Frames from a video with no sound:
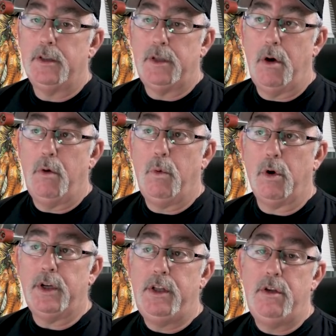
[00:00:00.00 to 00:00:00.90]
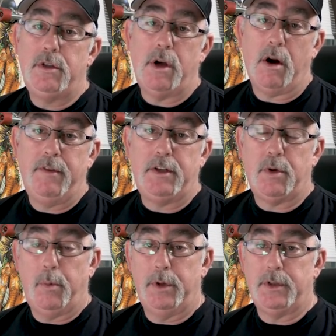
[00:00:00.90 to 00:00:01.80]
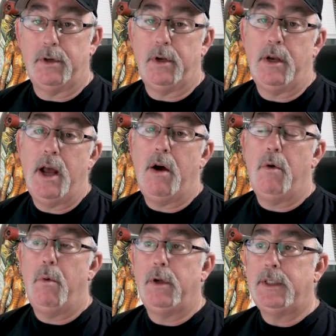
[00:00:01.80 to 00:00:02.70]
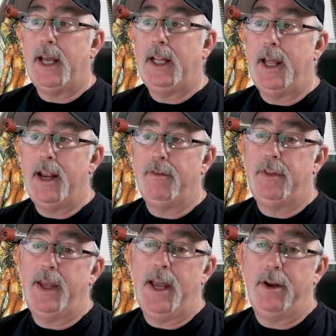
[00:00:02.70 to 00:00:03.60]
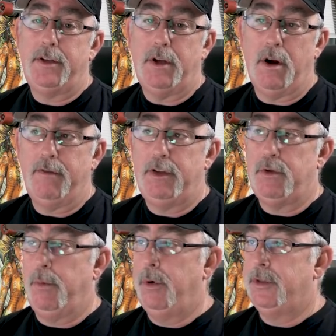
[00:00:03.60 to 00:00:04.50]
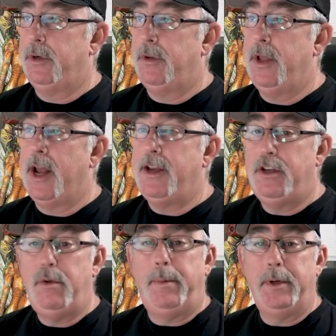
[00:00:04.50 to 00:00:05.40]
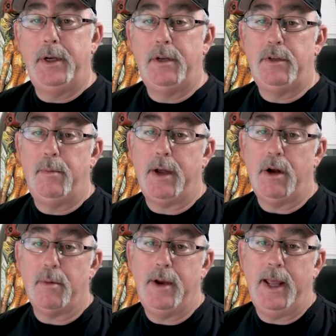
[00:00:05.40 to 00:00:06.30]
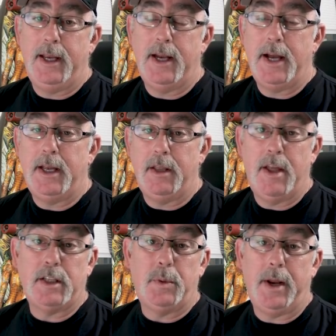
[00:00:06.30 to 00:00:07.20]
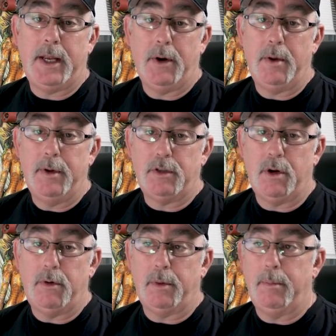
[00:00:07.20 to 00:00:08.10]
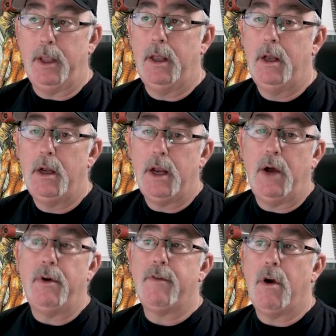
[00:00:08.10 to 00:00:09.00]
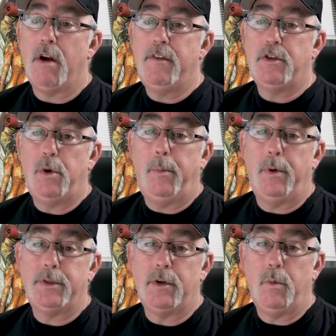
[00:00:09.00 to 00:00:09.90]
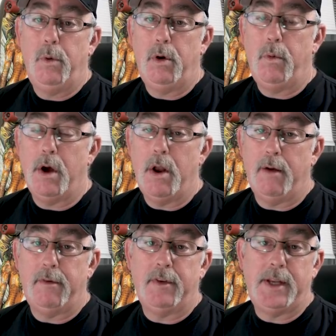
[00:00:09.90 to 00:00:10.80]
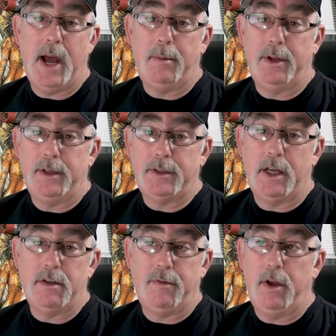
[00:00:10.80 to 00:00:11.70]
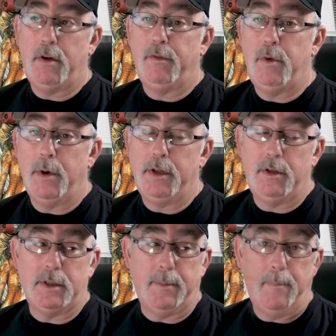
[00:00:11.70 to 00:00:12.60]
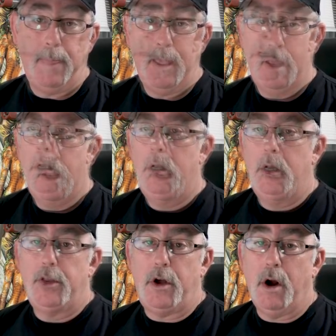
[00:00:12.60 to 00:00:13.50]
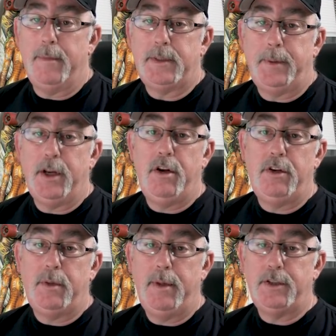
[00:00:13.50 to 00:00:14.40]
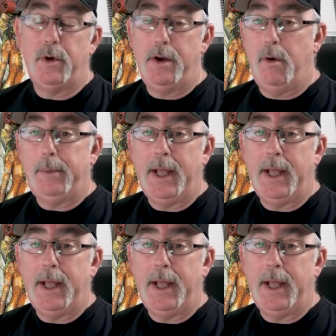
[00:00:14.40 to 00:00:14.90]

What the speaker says: So we're going to use RV Trip Wizard. Now, once I lay everything out into RV Trip Wizard, then I do put it into my Garmin 890, and that's what I carry in my truck with me. However, RV Trip Wizard will run off of a tablet inside your vehicle if you want to use it. The Garmin's pretty new to me, so I don't